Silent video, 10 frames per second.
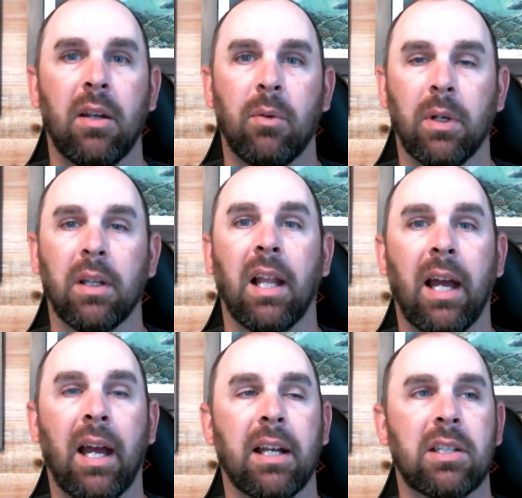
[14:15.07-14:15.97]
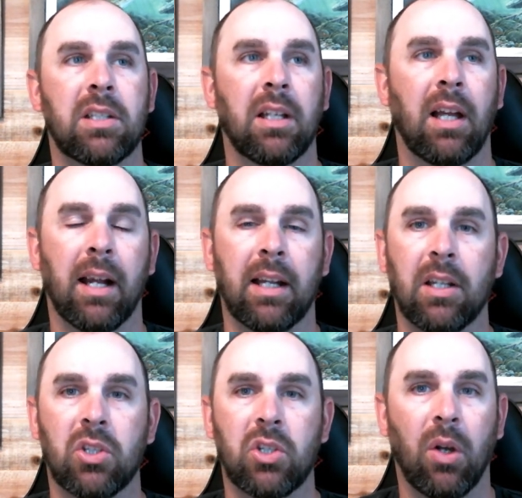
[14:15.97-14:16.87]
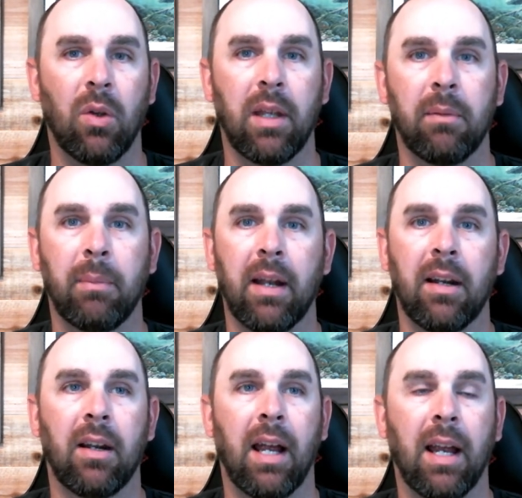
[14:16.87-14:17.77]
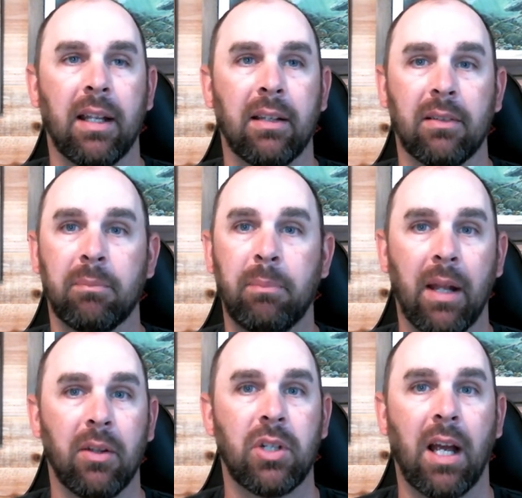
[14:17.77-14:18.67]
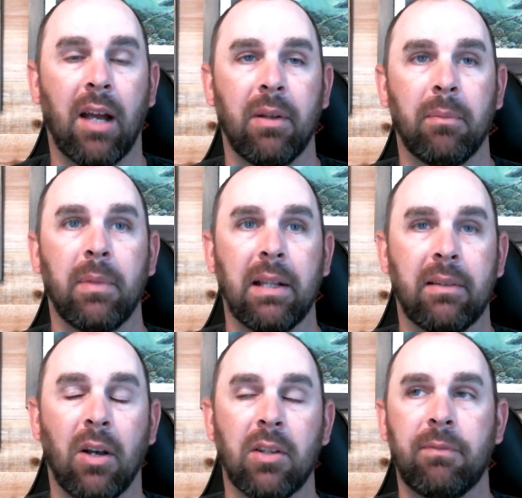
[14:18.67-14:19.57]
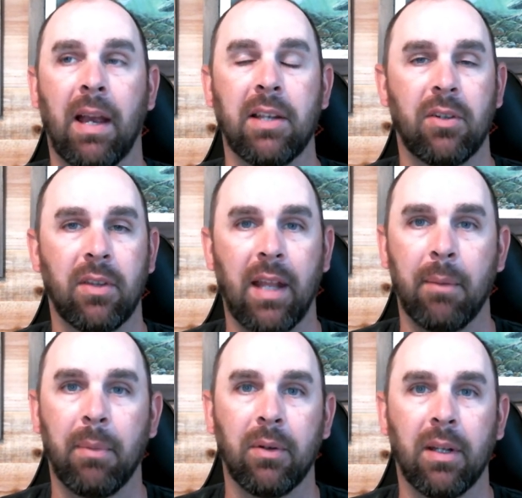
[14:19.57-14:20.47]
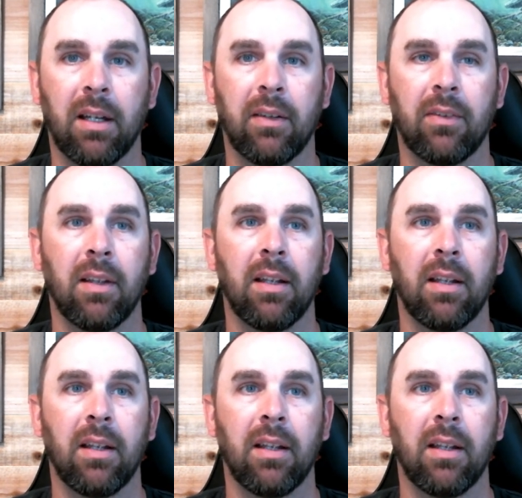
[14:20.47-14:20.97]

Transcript: Relaxed, I can control it better, I can pedal drive and it goes faster than that boat does,